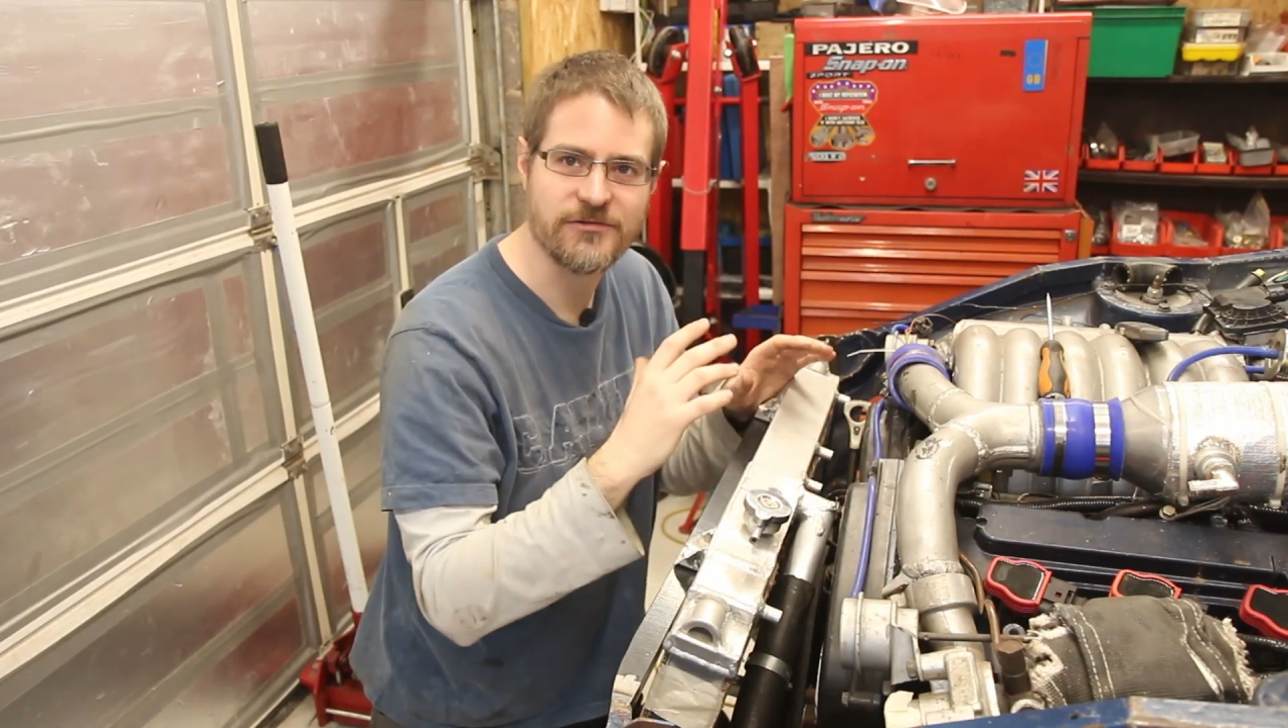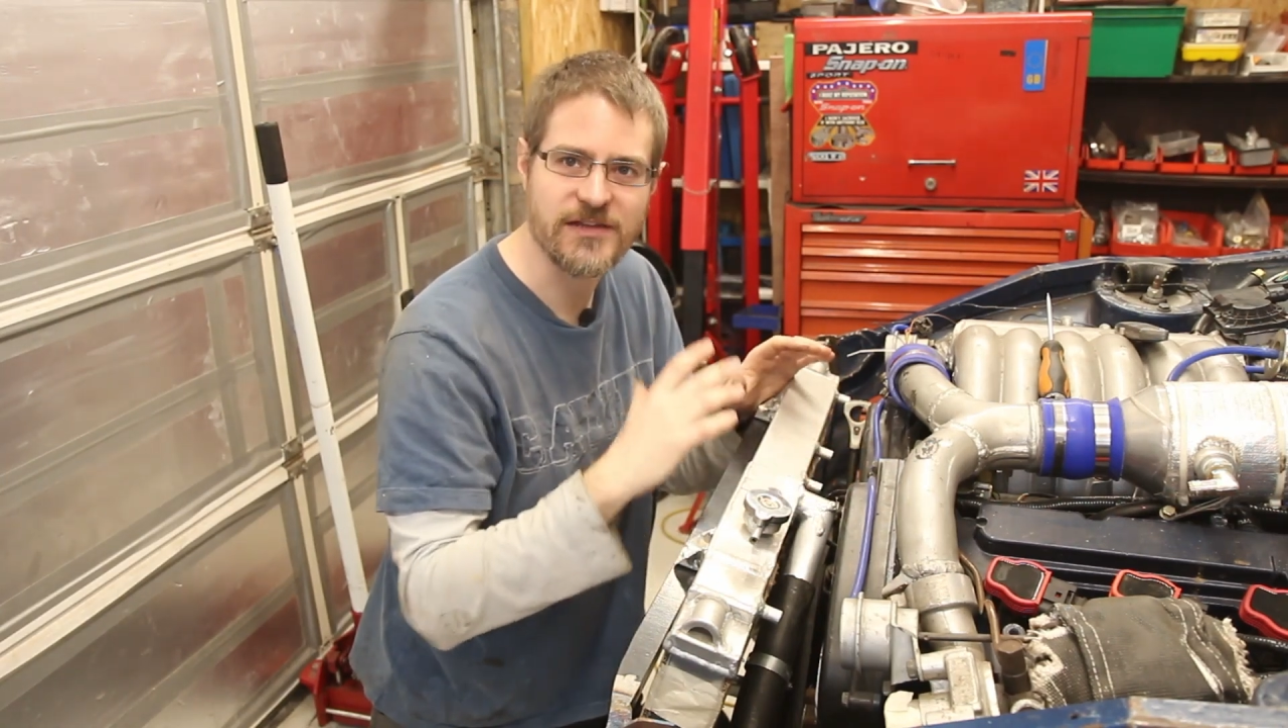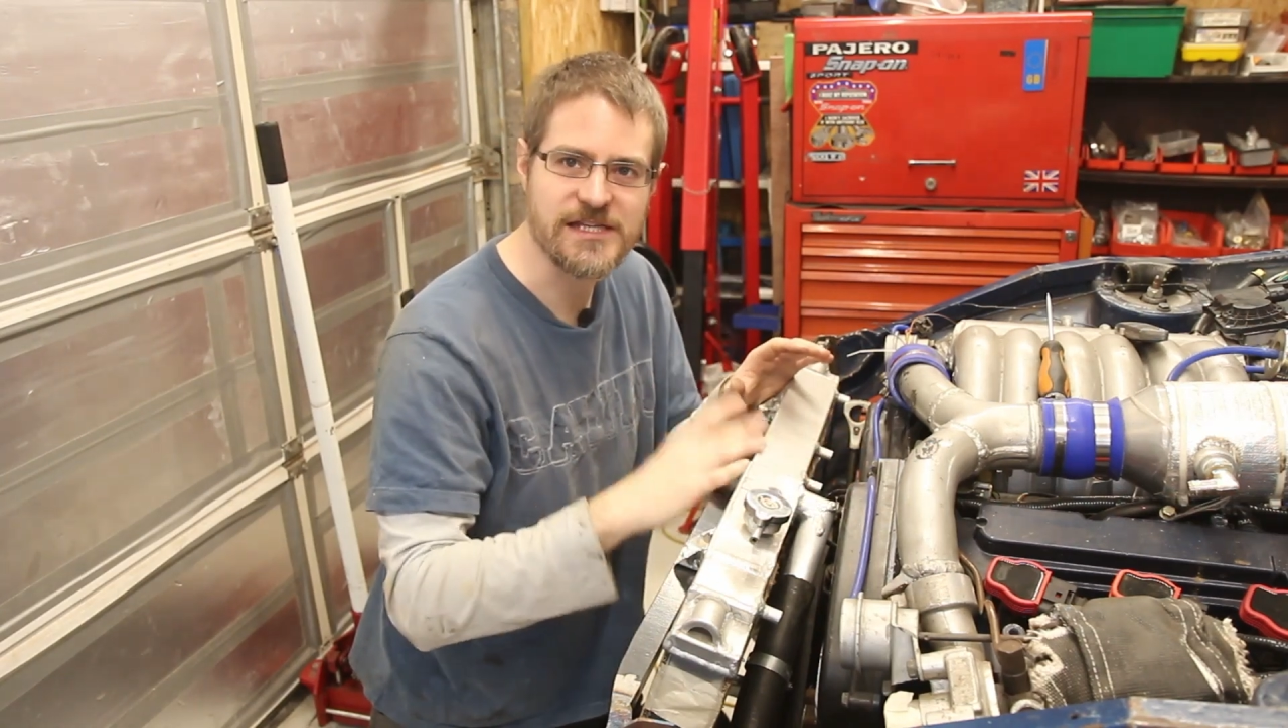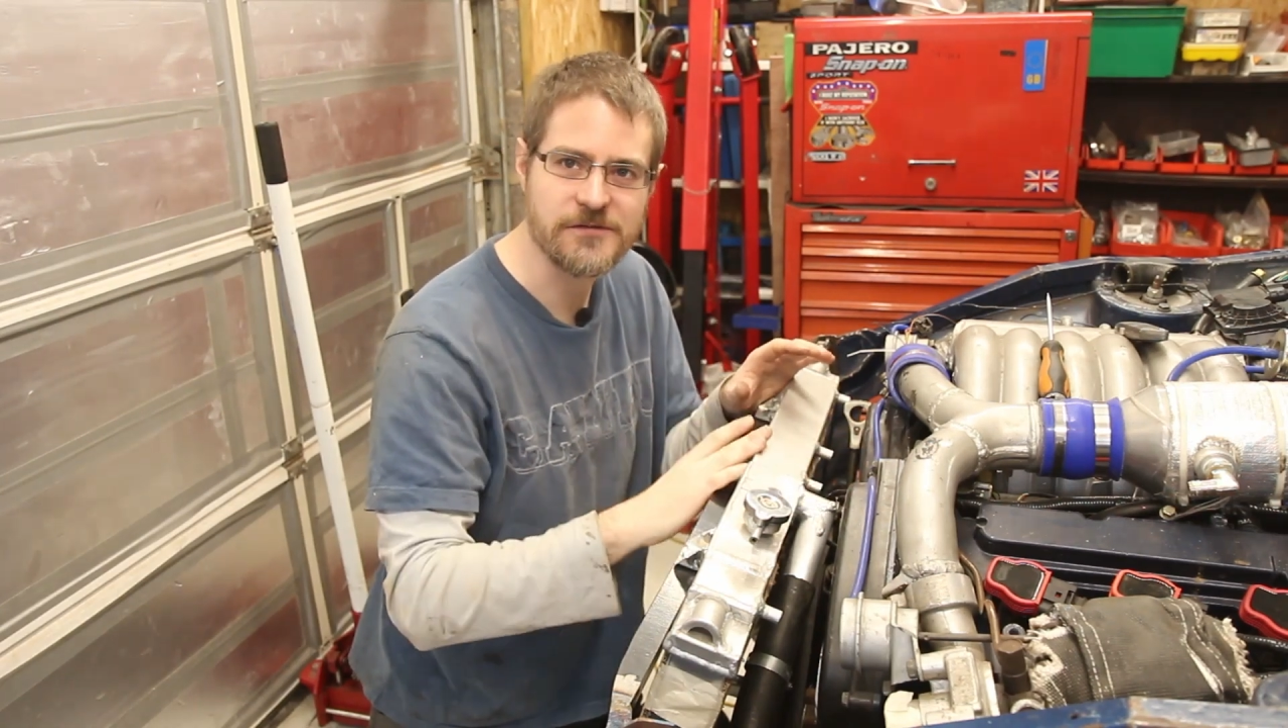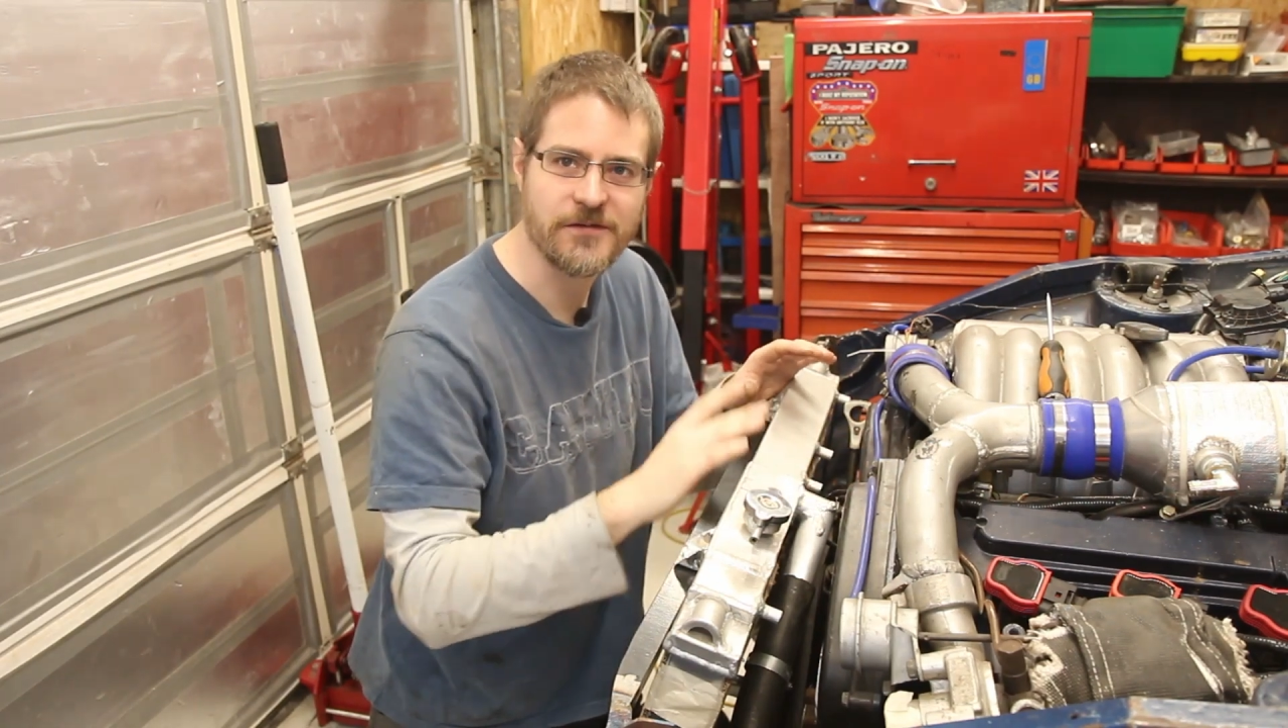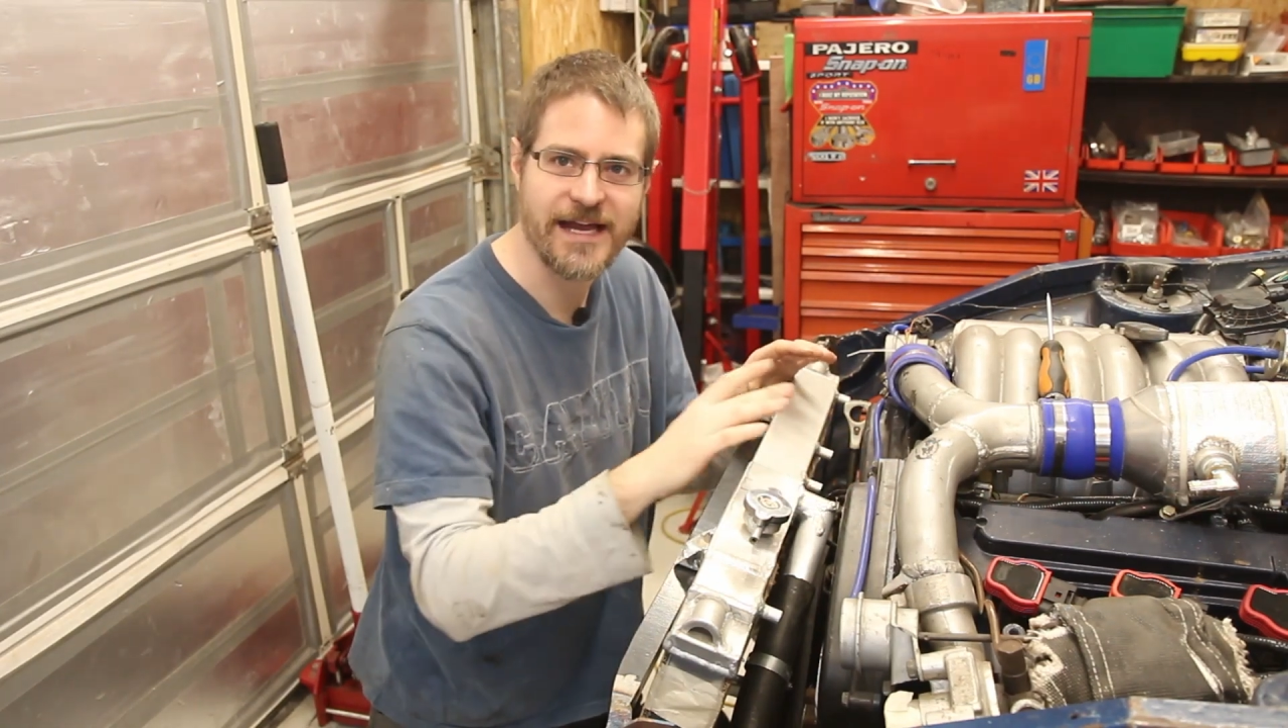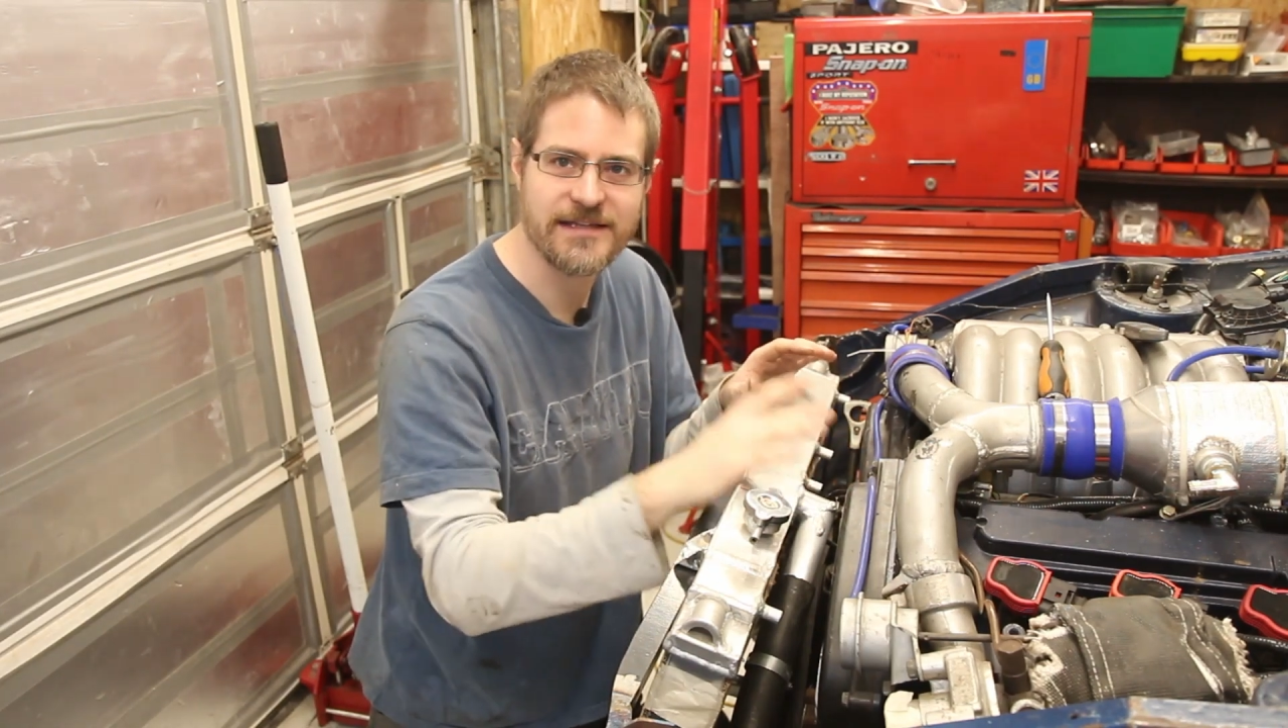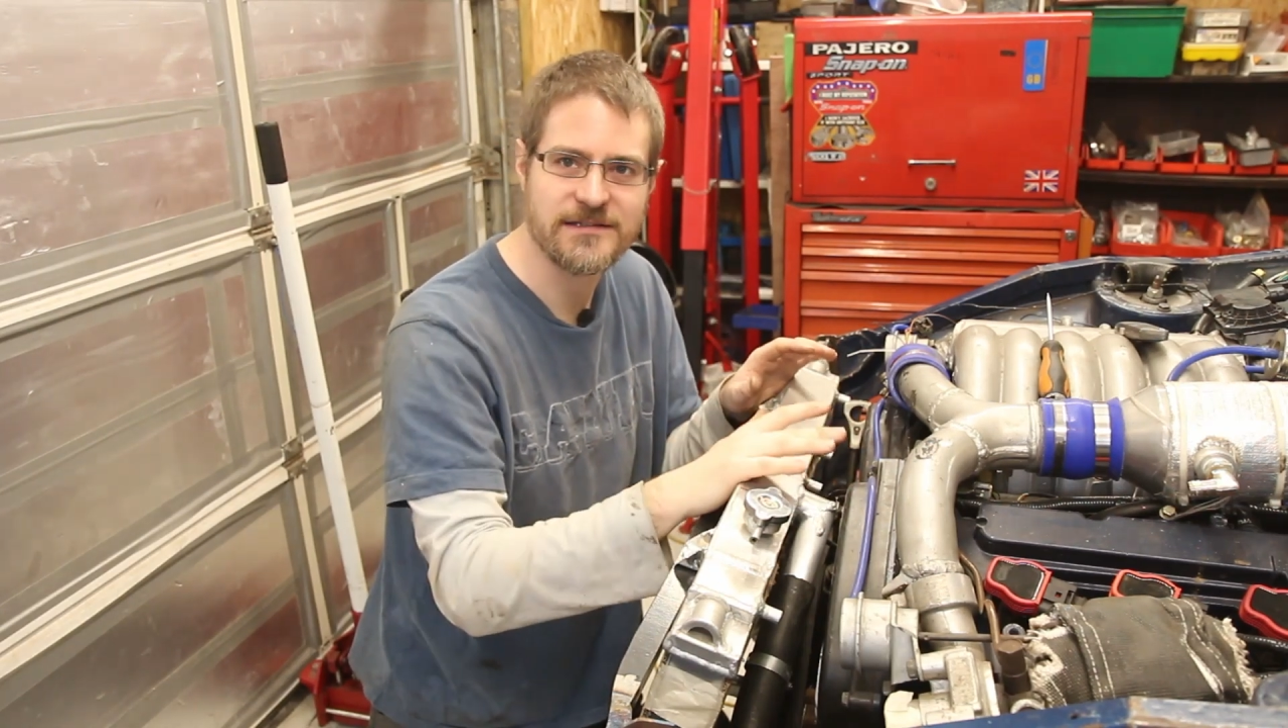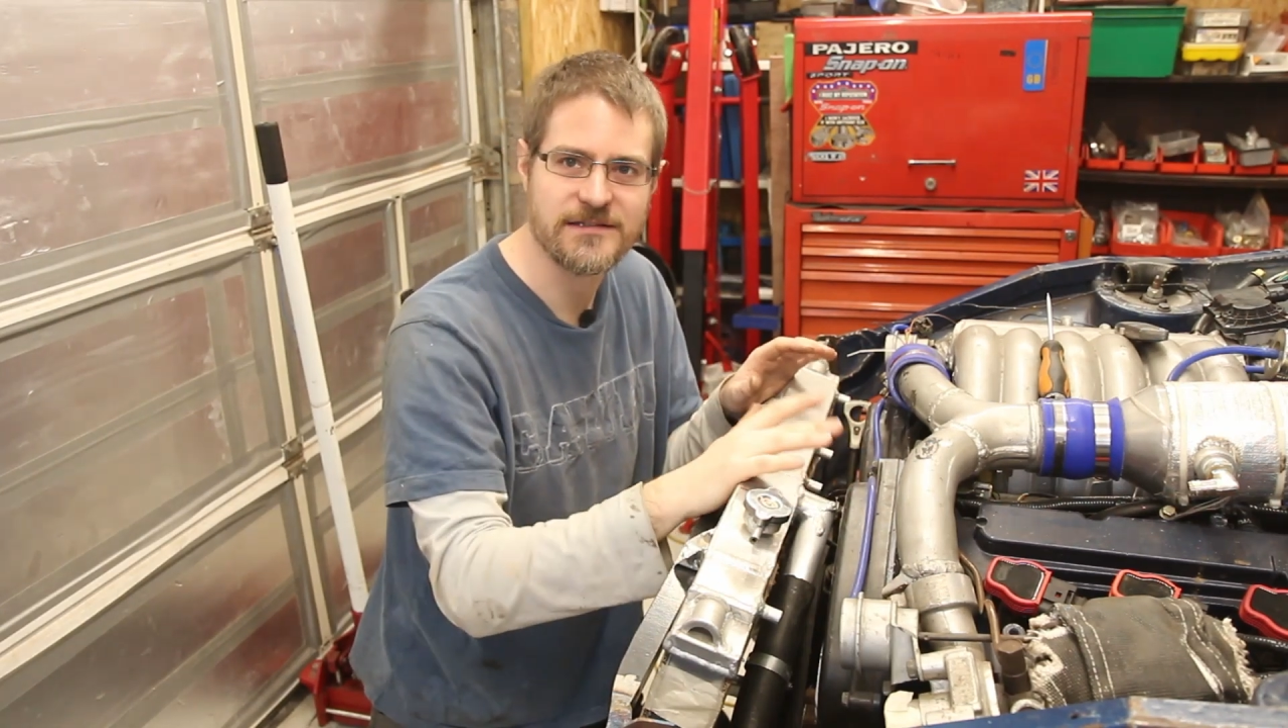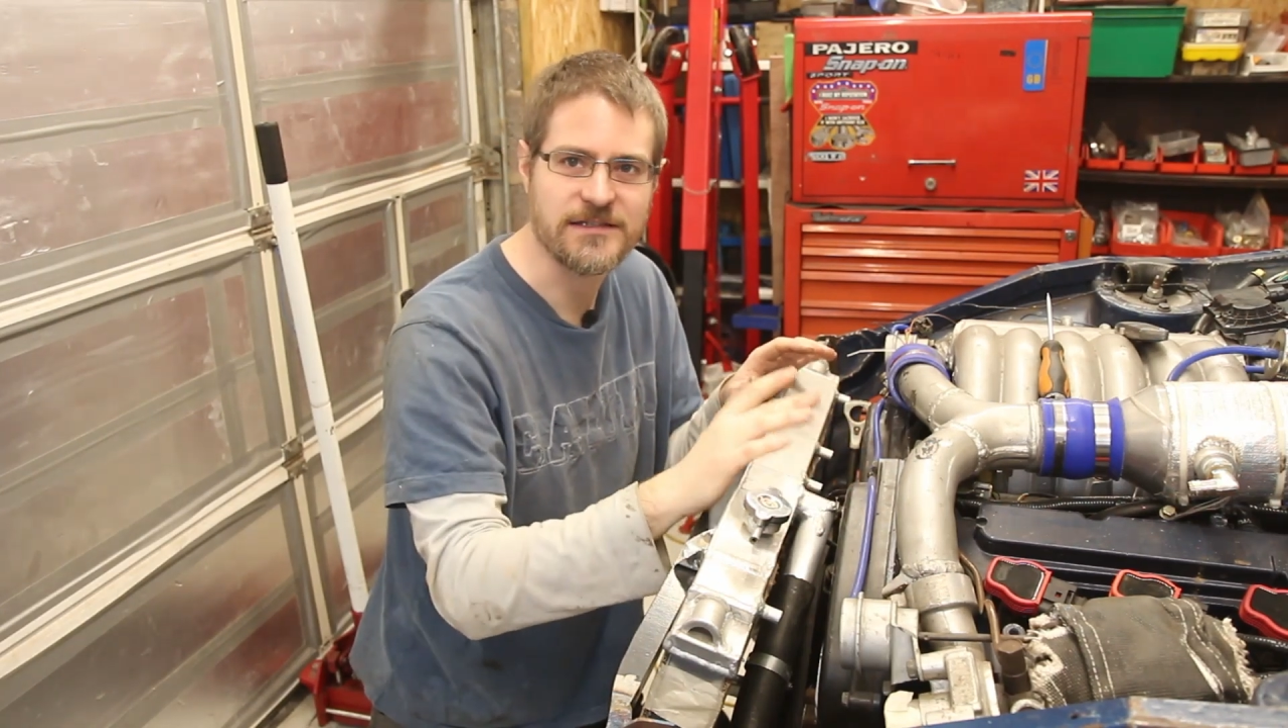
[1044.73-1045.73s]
and these fans